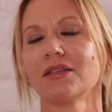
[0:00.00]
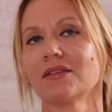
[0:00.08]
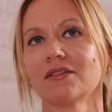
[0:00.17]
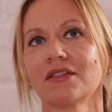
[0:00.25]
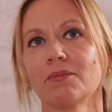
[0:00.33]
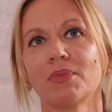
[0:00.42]

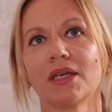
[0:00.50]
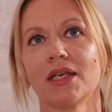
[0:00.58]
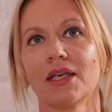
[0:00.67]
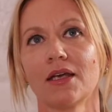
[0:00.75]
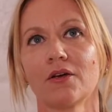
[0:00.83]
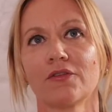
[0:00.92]
this is the
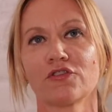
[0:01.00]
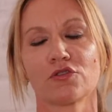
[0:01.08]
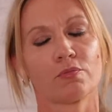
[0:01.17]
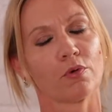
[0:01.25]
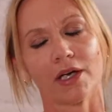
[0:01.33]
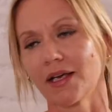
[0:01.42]
beginning of
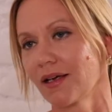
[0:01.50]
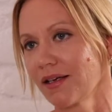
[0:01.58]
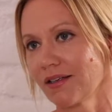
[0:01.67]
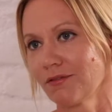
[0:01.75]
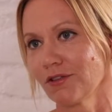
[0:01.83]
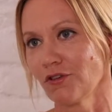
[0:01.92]
spring.
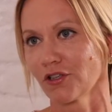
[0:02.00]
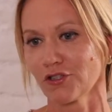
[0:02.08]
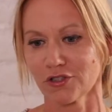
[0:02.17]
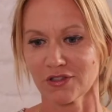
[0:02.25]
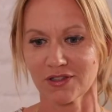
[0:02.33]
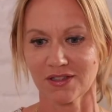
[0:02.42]
It not
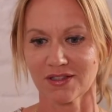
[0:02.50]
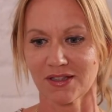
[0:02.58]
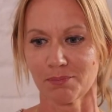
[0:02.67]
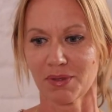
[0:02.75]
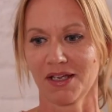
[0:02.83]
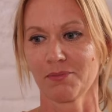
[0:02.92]
just is
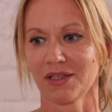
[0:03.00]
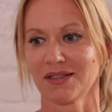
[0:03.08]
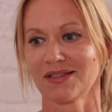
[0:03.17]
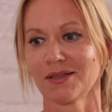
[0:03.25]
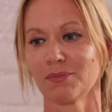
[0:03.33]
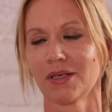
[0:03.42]
the plate, but
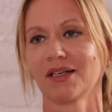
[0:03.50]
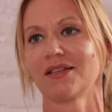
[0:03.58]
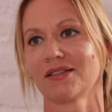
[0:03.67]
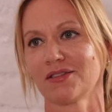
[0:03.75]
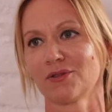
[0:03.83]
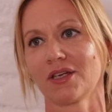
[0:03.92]
it
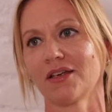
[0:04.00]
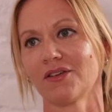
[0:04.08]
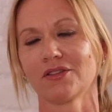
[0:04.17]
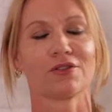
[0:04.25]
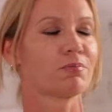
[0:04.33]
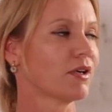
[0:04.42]
symbolizes, okay,
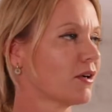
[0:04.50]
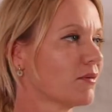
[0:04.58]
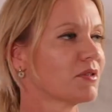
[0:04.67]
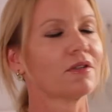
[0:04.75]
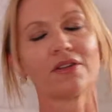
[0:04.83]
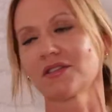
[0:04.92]
now the spring
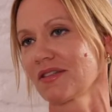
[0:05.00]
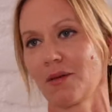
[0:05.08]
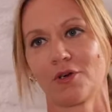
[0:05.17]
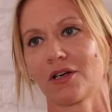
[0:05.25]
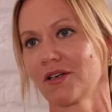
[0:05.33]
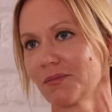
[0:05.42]
comes, now the
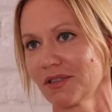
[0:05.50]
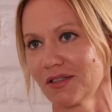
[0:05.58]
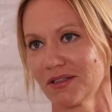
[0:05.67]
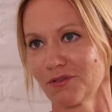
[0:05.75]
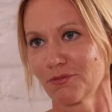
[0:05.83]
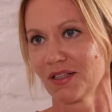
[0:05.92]
summer comes.
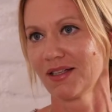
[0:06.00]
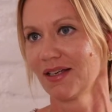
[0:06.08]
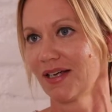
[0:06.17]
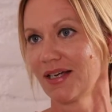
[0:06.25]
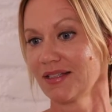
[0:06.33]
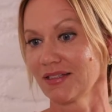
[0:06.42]
It's really
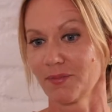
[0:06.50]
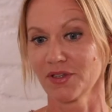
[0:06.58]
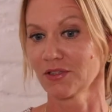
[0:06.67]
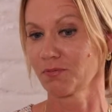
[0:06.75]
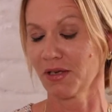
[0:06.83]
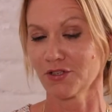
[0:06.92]

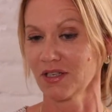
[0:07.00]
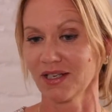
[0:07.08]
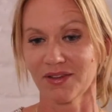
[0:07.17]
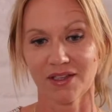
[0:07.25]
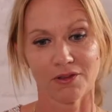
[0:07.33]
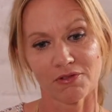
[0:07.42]
something special,
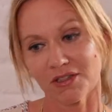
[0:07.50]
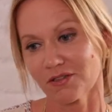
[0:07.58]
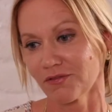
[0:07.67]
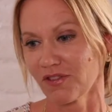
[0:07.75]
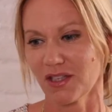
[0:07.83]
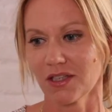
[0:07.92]
and then the rest of the